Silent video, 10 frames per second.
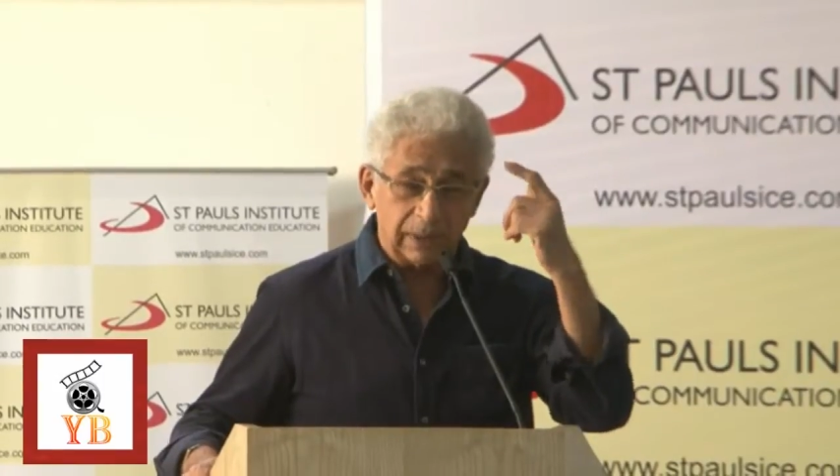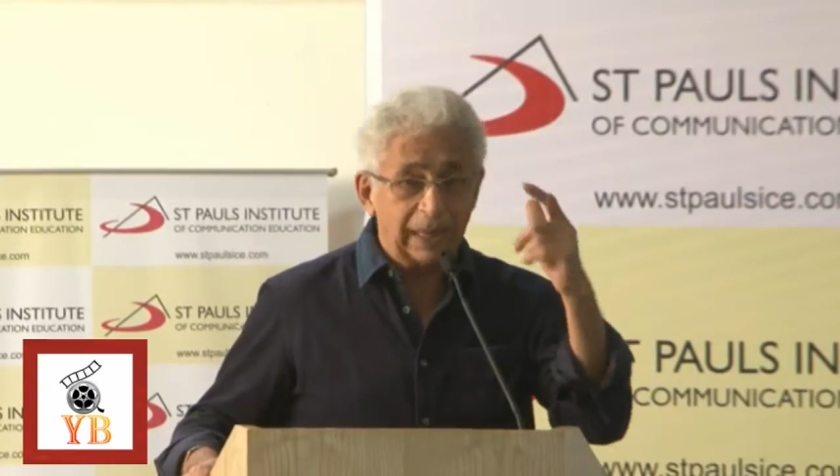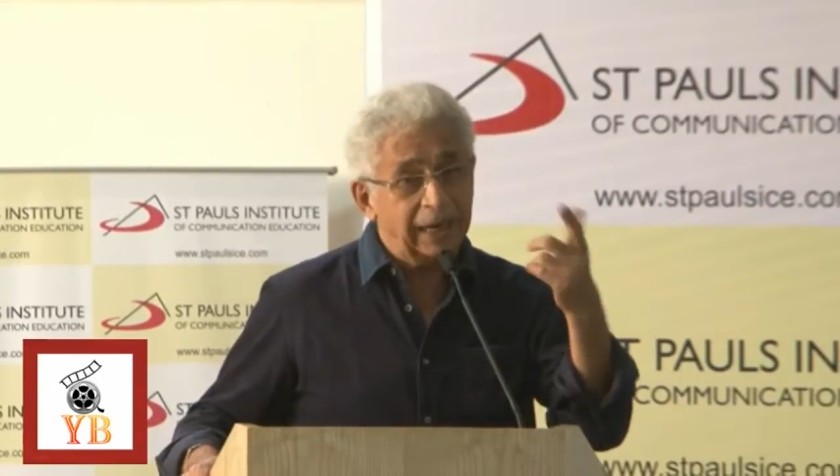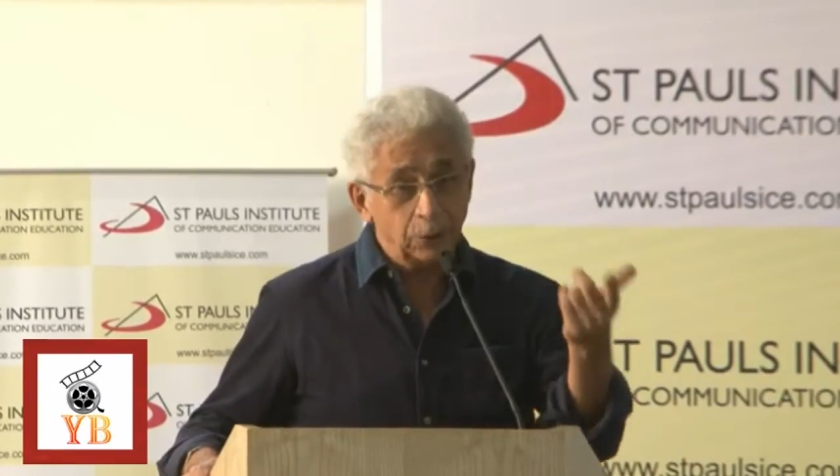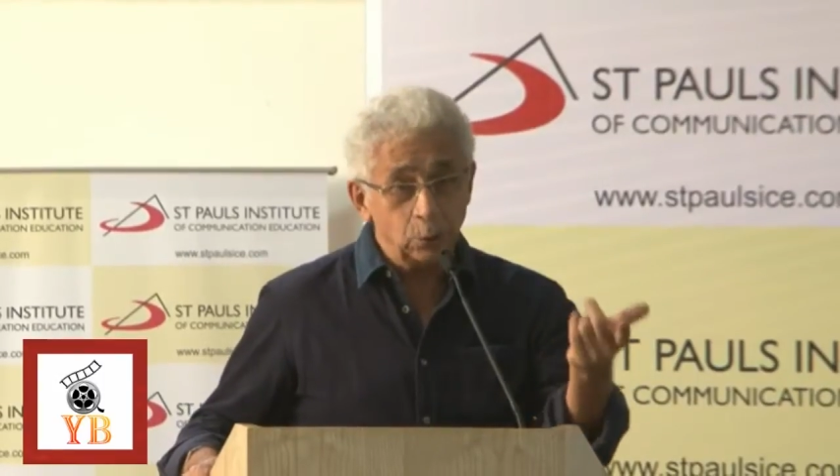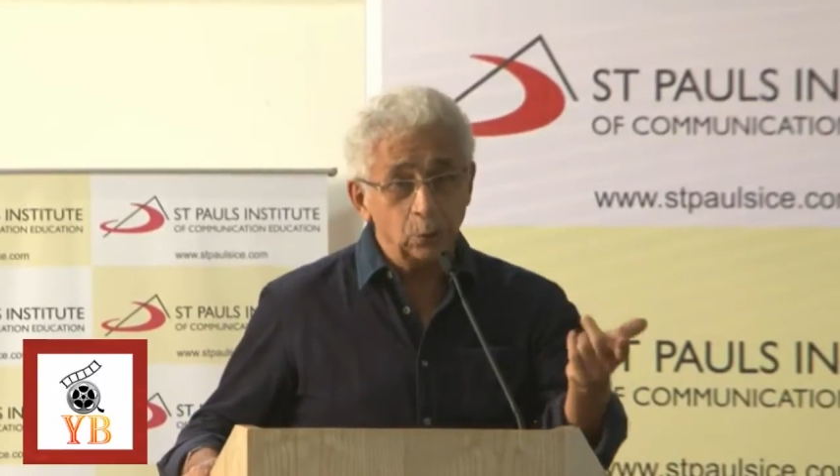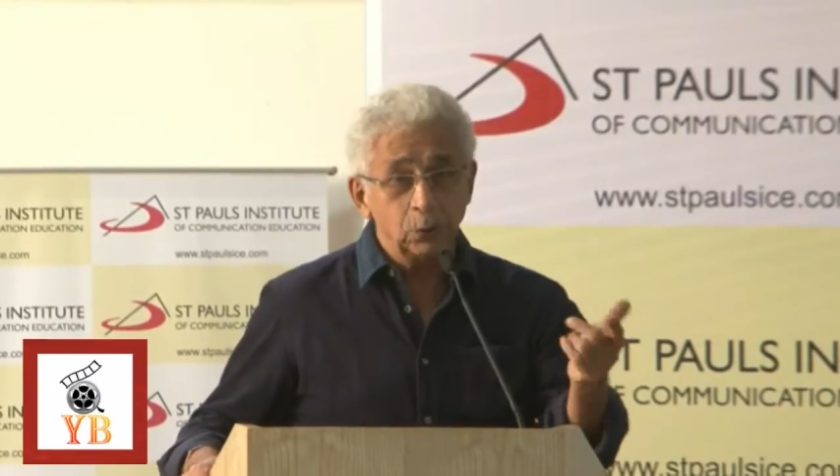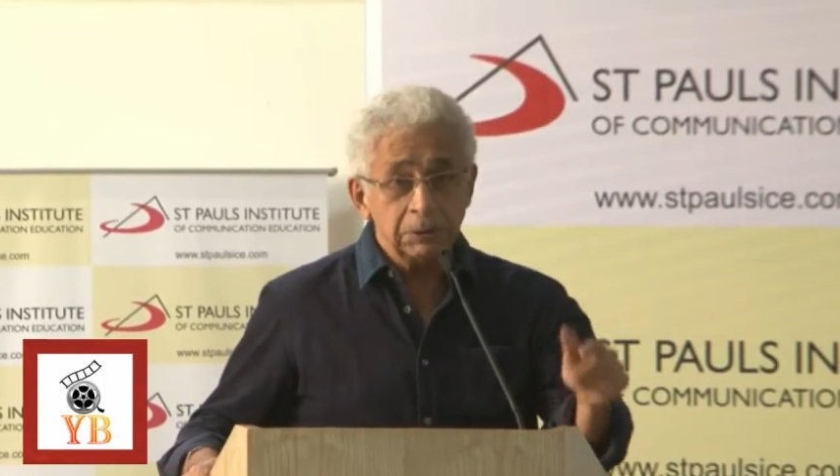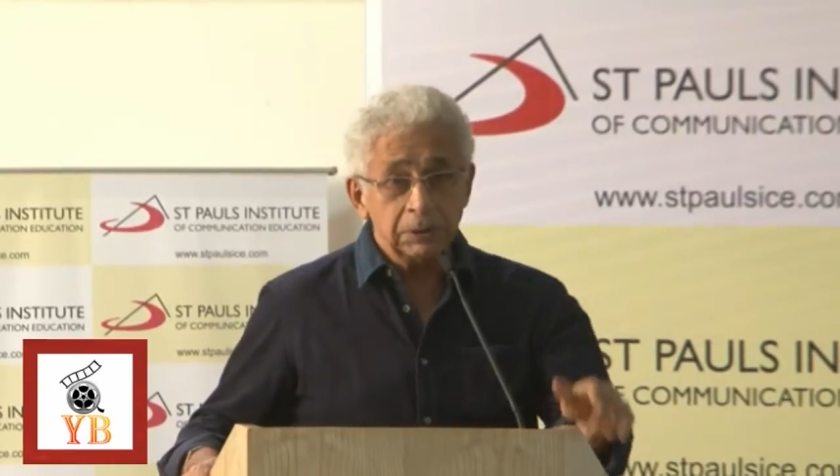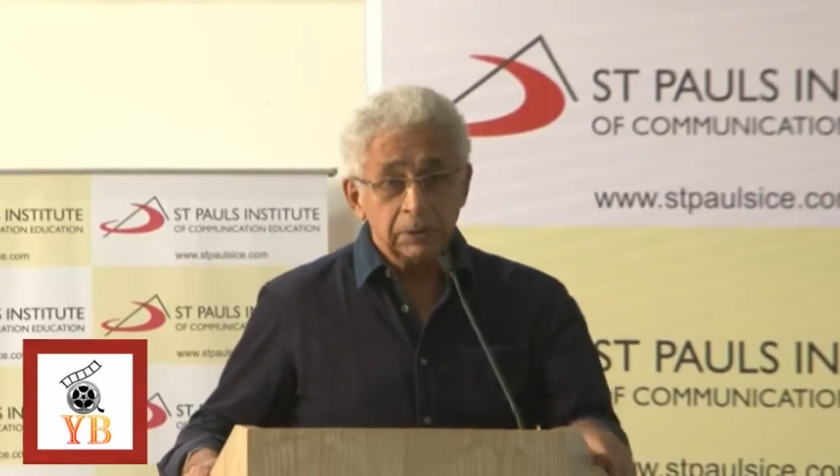had to